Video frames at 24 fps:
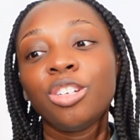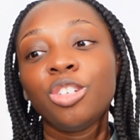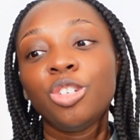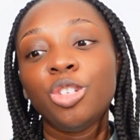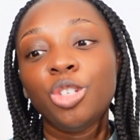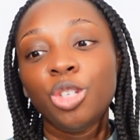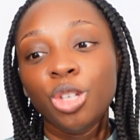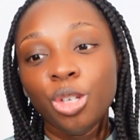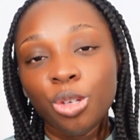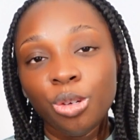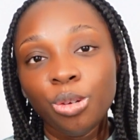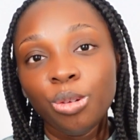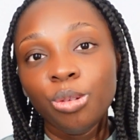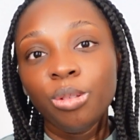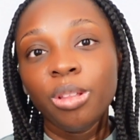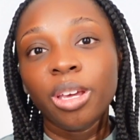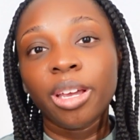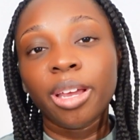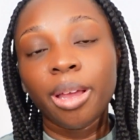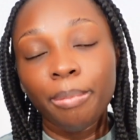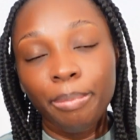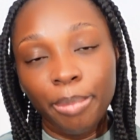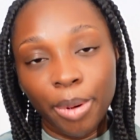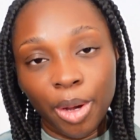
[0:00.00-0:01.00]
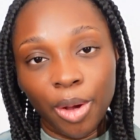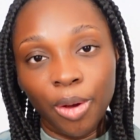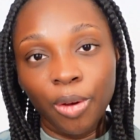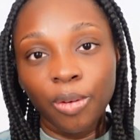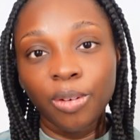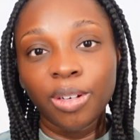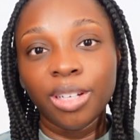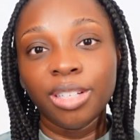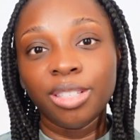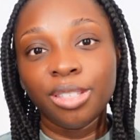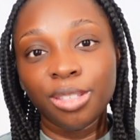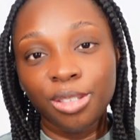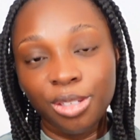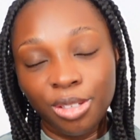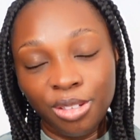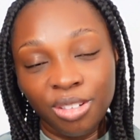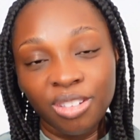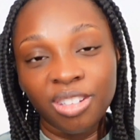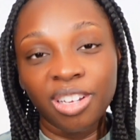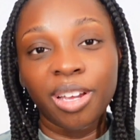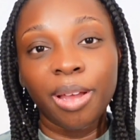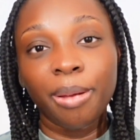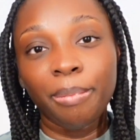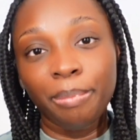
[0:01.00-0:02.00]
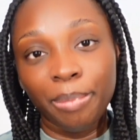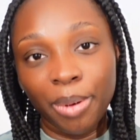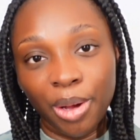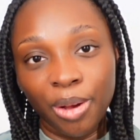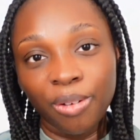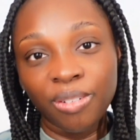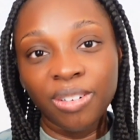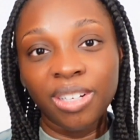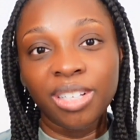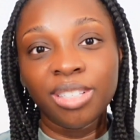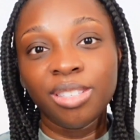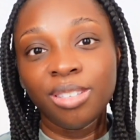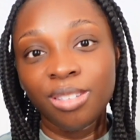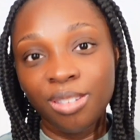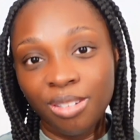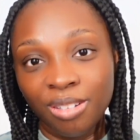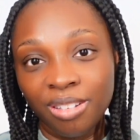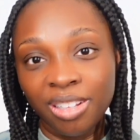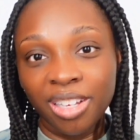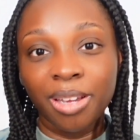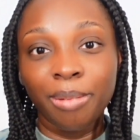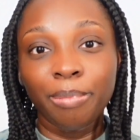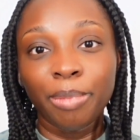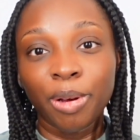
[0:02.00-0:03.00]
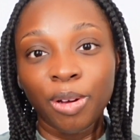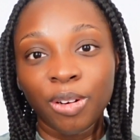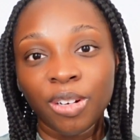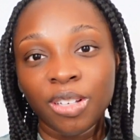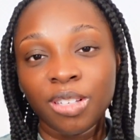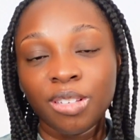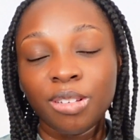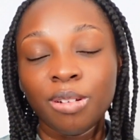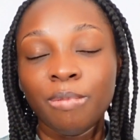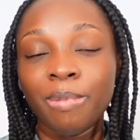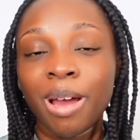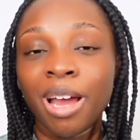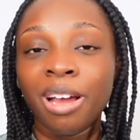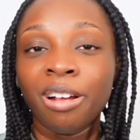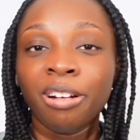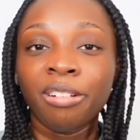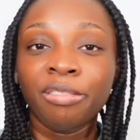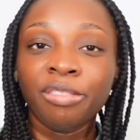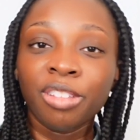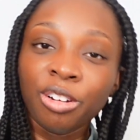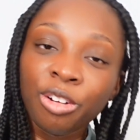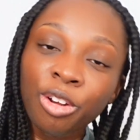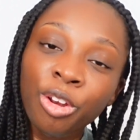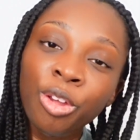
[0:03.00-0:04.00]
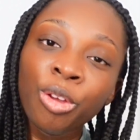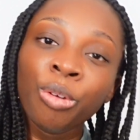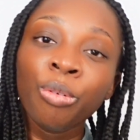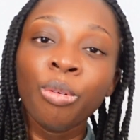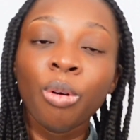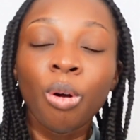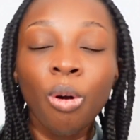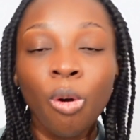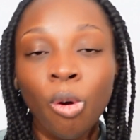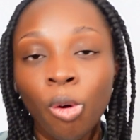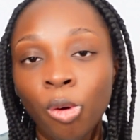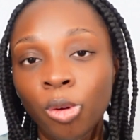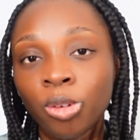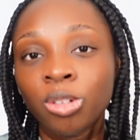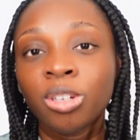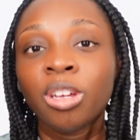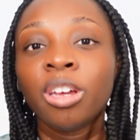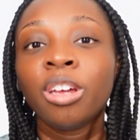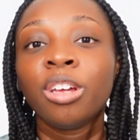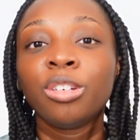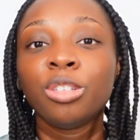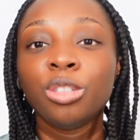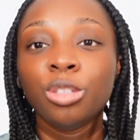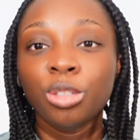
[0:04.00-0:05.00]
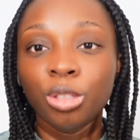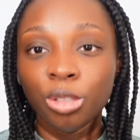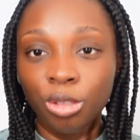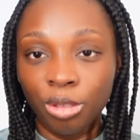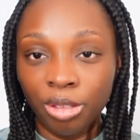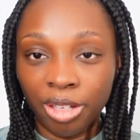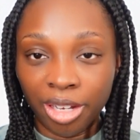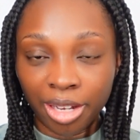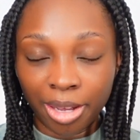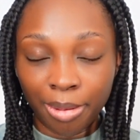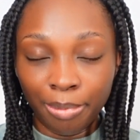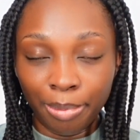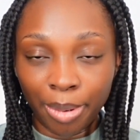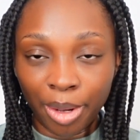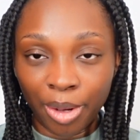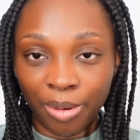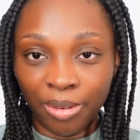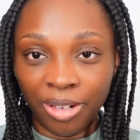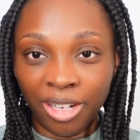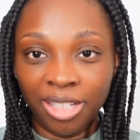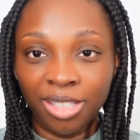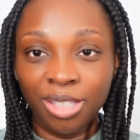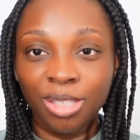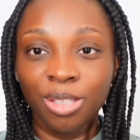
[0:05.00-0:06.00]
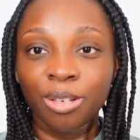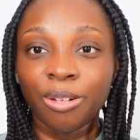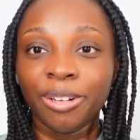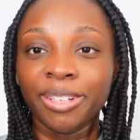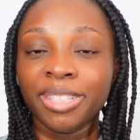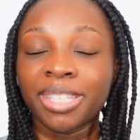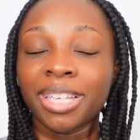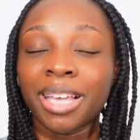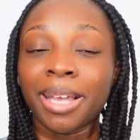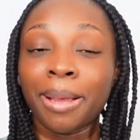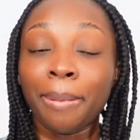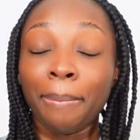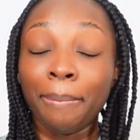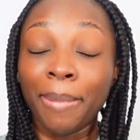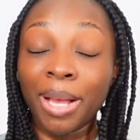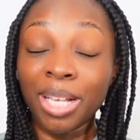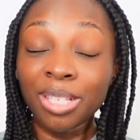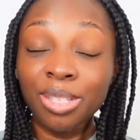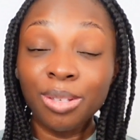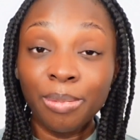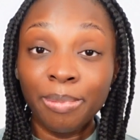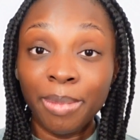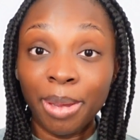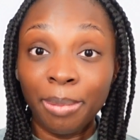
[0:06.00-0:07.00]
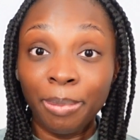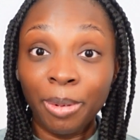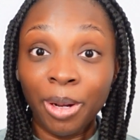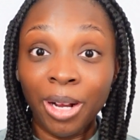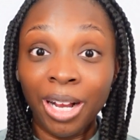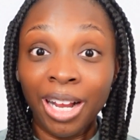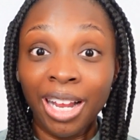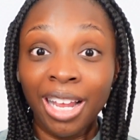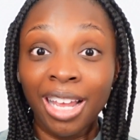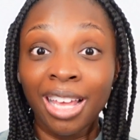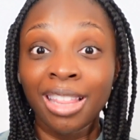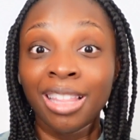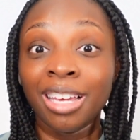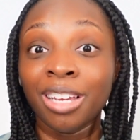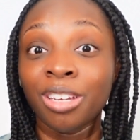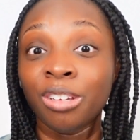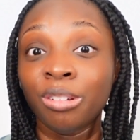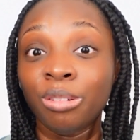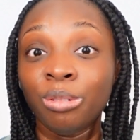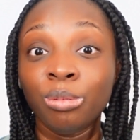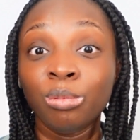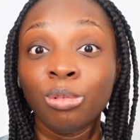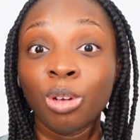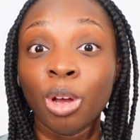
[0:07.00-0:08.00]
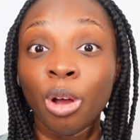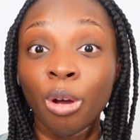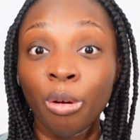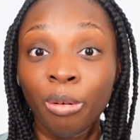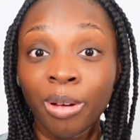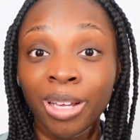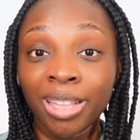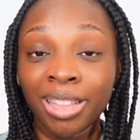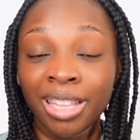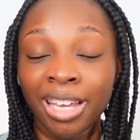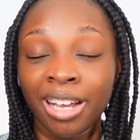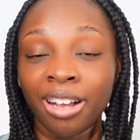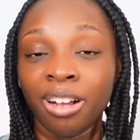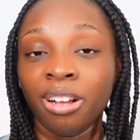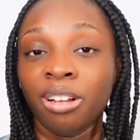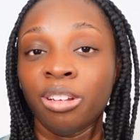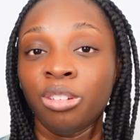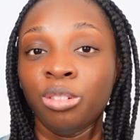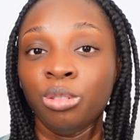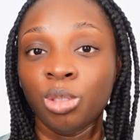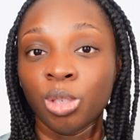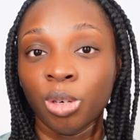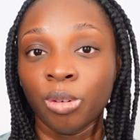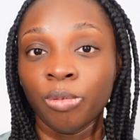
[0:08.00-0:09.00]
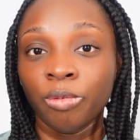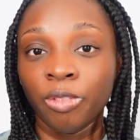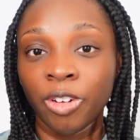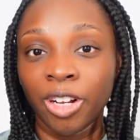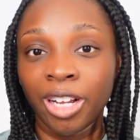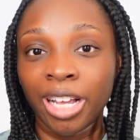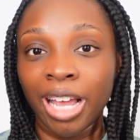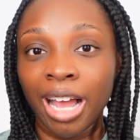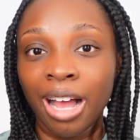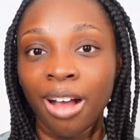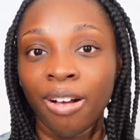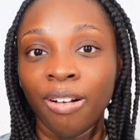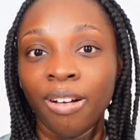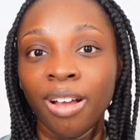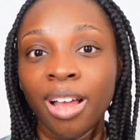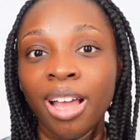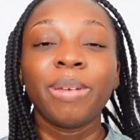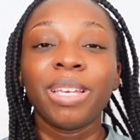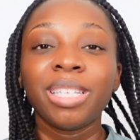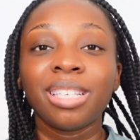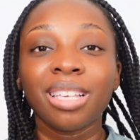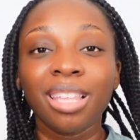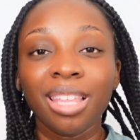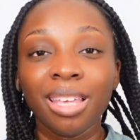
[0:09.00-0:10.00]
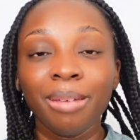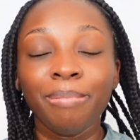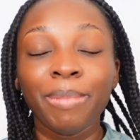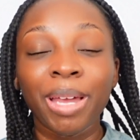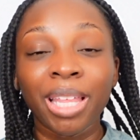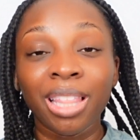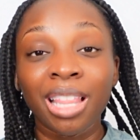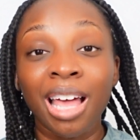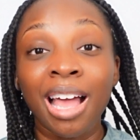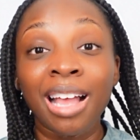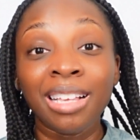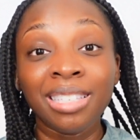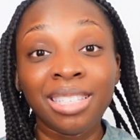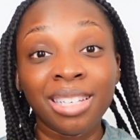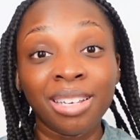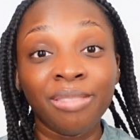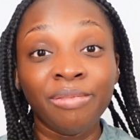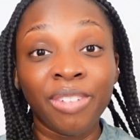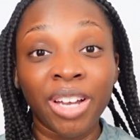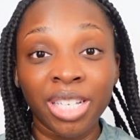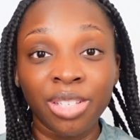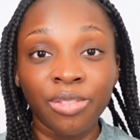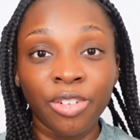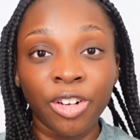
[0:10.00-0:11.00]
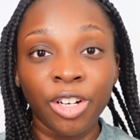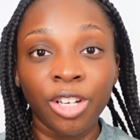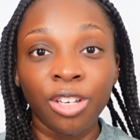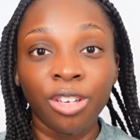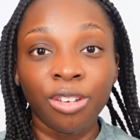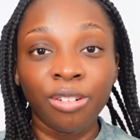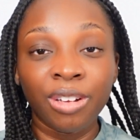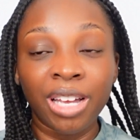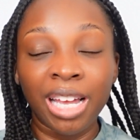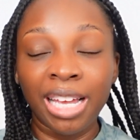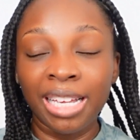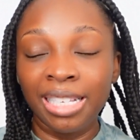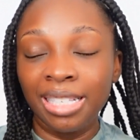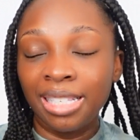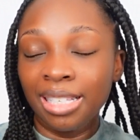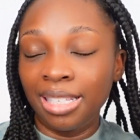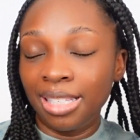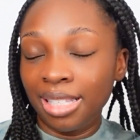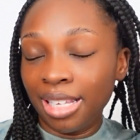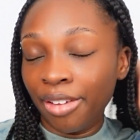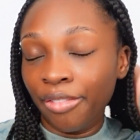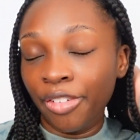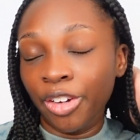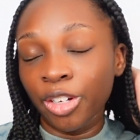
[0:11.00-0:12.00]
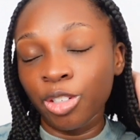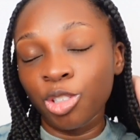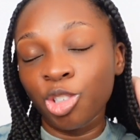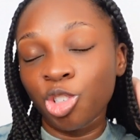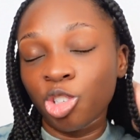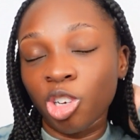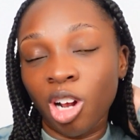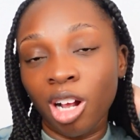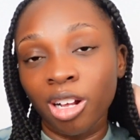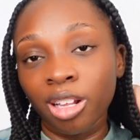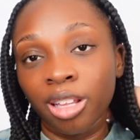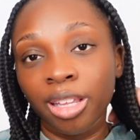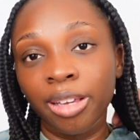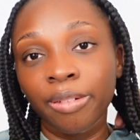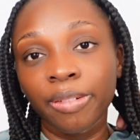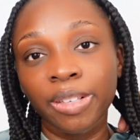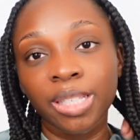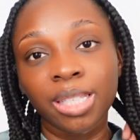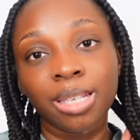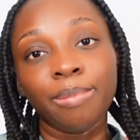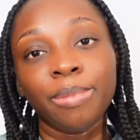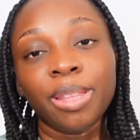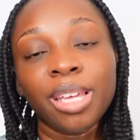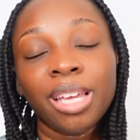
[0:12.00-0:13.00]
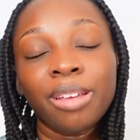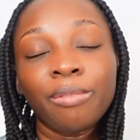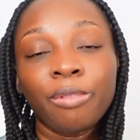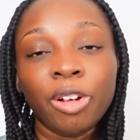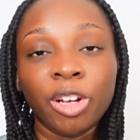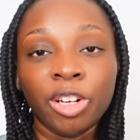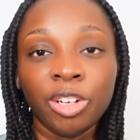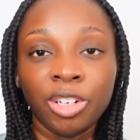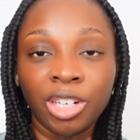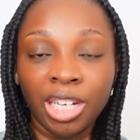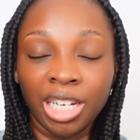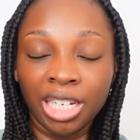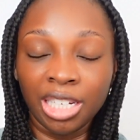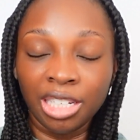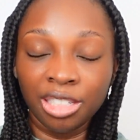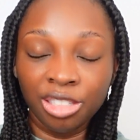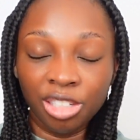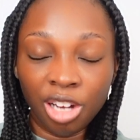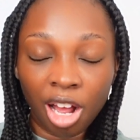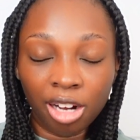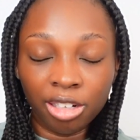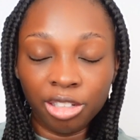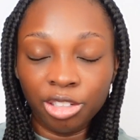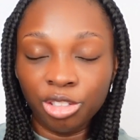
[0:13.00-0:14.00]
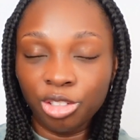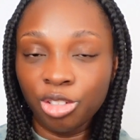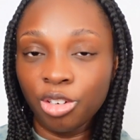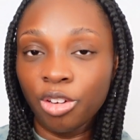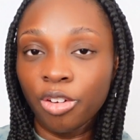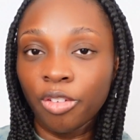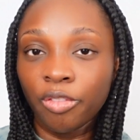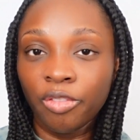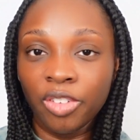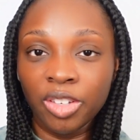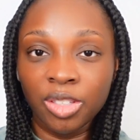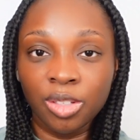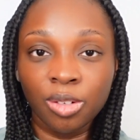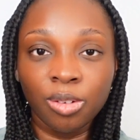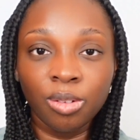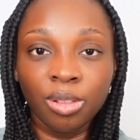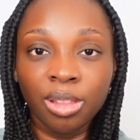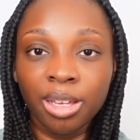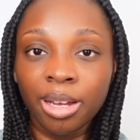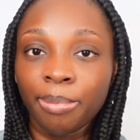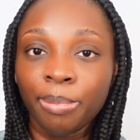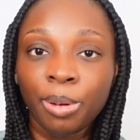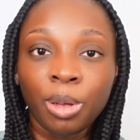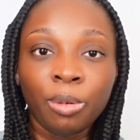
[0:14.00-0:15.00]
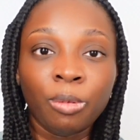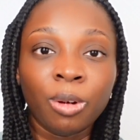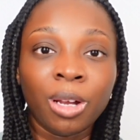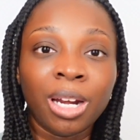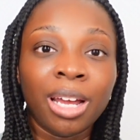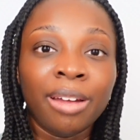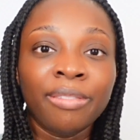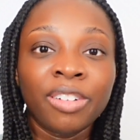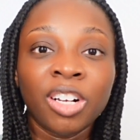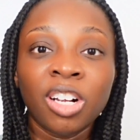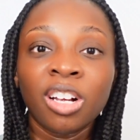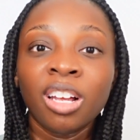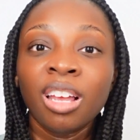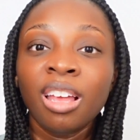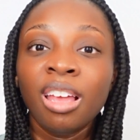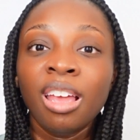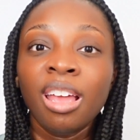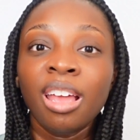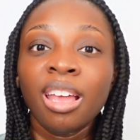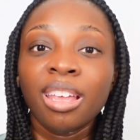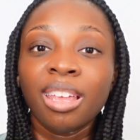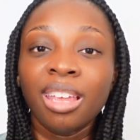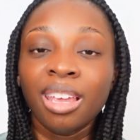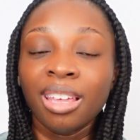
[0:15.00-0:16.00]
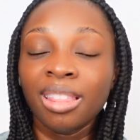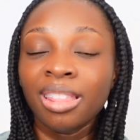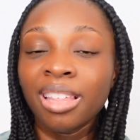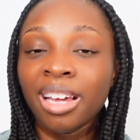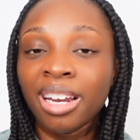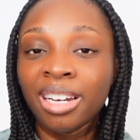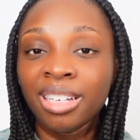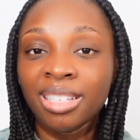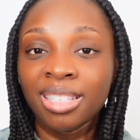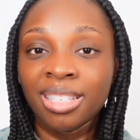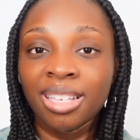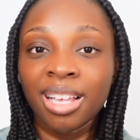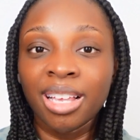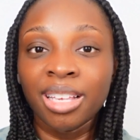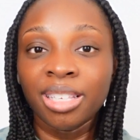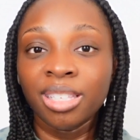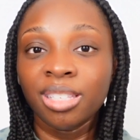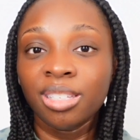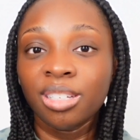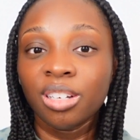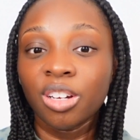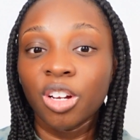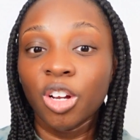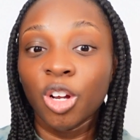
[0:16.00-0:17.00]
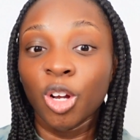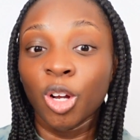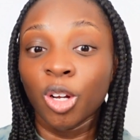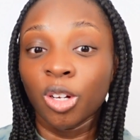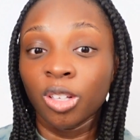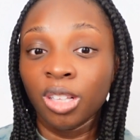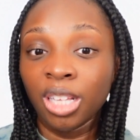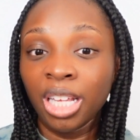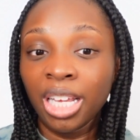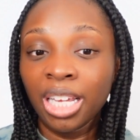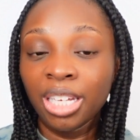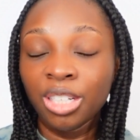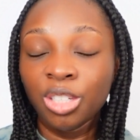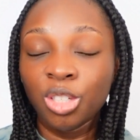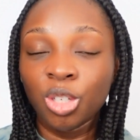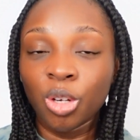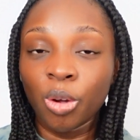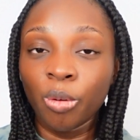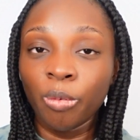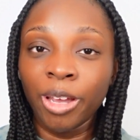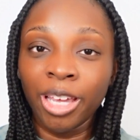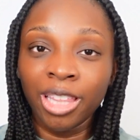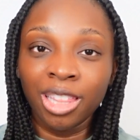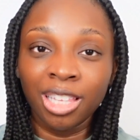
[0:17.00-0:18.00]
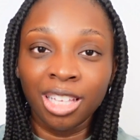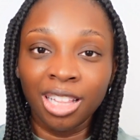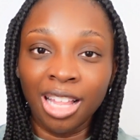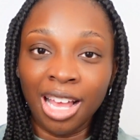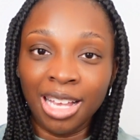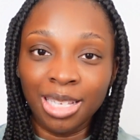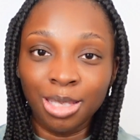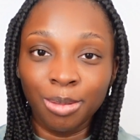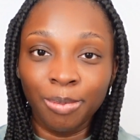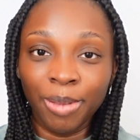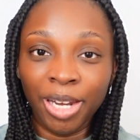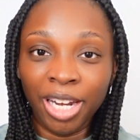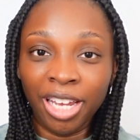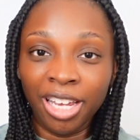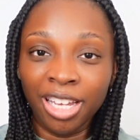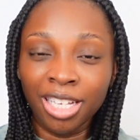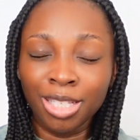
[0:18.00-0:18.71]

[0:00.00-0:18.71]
do the components, do the components, do the components. No matter if they're new, old, do the components so it's like muscle memory and that you go in there and you don't freak out. Basically, my last advice for you guys is if you're struggling with something where you need a doctor's note, physical therapy, whatever, get that assessed early. Don't wait the last minute,